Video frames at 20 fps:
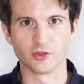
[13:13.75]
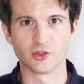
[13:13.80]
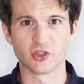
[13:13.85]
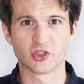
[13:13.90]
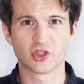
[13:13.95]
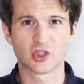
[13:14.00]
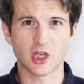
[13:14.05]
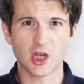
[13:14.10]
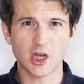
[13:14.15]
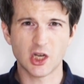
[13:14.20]
to
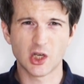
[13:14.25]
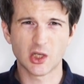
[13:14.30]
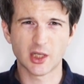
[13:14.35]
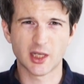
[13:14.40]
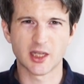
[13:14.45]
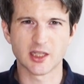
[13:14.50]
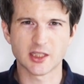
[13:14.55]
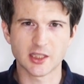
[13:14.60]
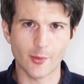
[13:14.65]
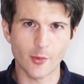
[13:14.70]
start
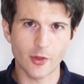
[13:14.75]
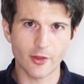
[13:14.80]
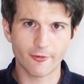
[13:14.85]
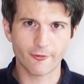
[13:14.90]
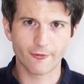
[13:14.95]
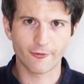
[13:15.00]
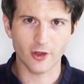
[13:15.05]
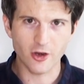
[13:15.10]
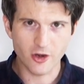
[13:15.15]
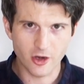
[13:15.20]
looking at some of the
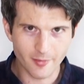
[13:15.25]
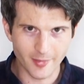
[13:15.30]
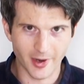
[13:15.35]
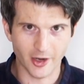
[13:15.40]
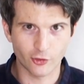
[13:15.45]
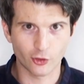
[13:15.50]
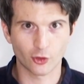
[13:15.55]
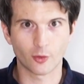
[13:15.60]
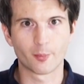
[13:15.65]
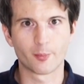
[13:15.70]

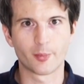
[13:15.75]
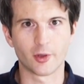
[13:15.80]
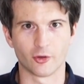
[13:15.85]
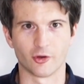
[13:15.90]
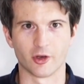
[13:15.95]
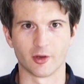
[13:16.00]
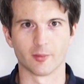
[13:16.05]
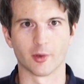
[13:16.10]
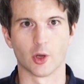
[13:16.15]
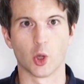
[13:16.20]
fundamental
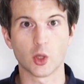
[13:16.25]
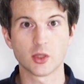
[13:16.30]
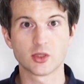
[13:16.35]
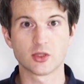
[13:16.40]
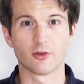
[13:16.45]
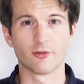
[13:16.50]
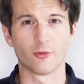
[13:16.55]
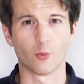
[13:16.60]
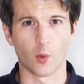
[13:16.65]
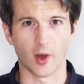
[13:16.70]
building blocks
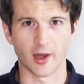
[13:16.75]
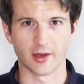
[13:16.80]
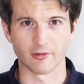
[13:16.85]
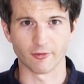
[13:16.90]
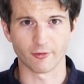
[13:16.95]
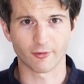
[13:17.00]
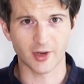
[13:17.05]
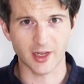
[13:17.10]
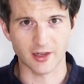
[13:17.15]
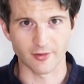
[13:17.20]
of wine
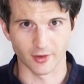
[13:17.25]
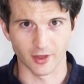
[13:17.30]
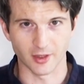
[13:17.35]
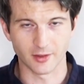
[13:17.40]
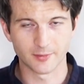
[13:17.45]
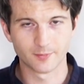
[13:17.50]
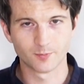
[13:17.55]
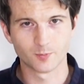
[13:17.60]
flavour.